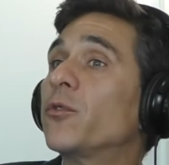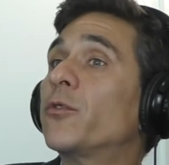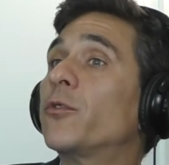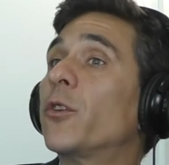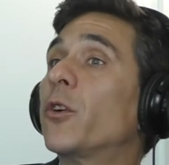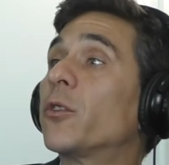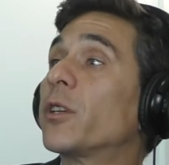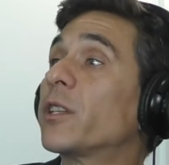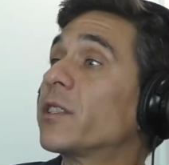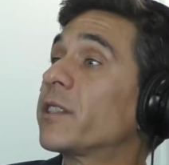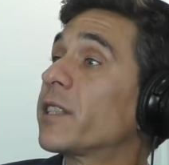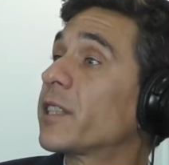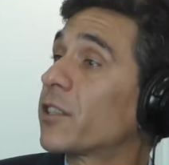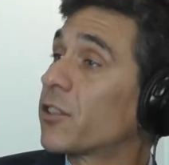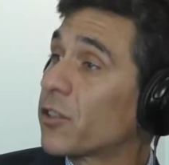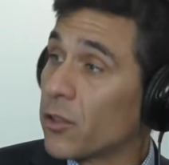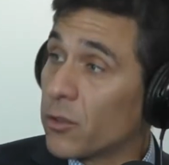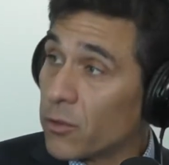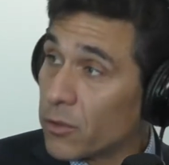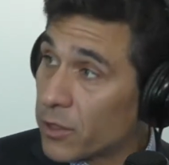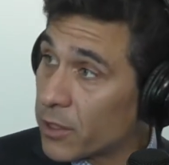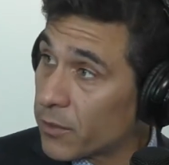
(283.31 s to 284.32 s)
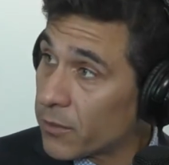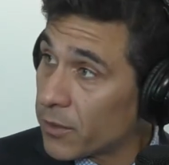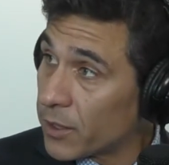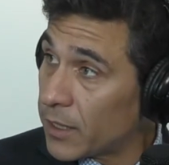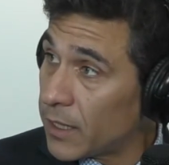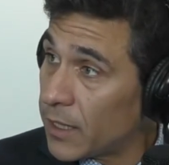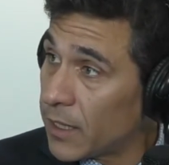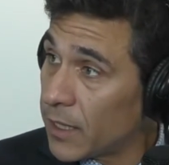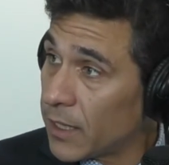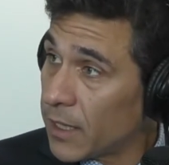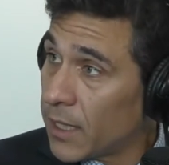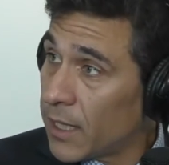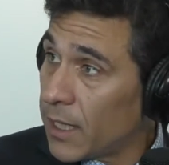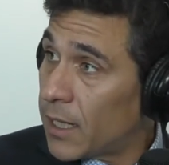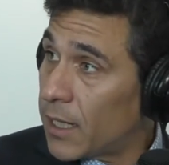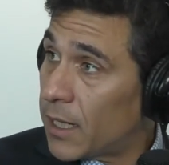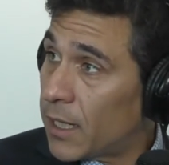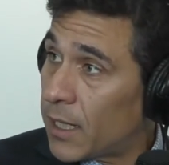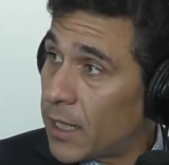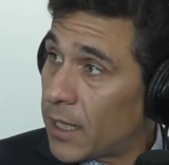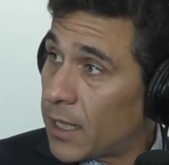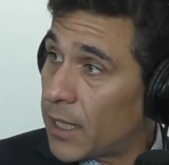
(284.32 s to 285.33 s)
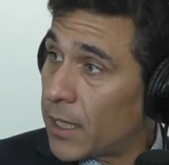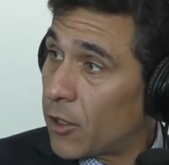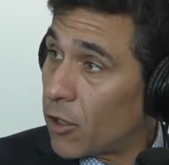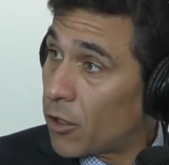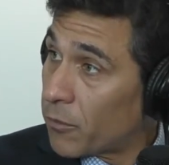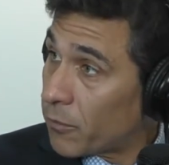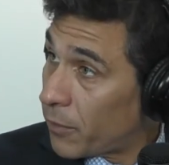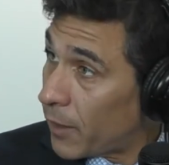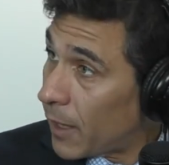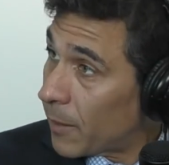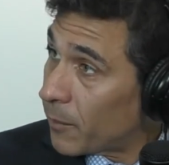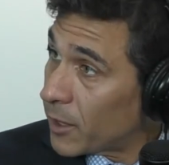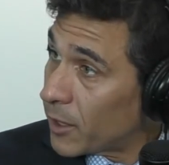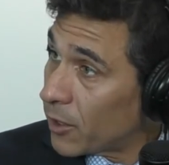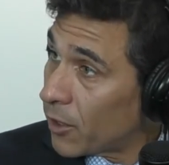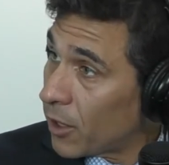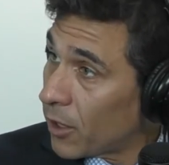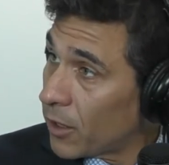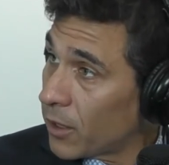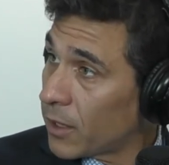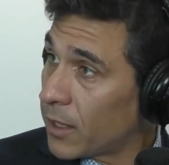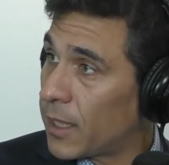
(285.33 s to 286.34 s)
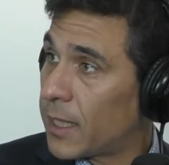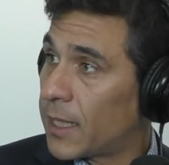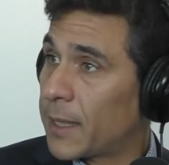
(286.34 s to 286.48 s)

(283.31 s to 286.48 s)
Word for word: to focus exclusively uh, on family law.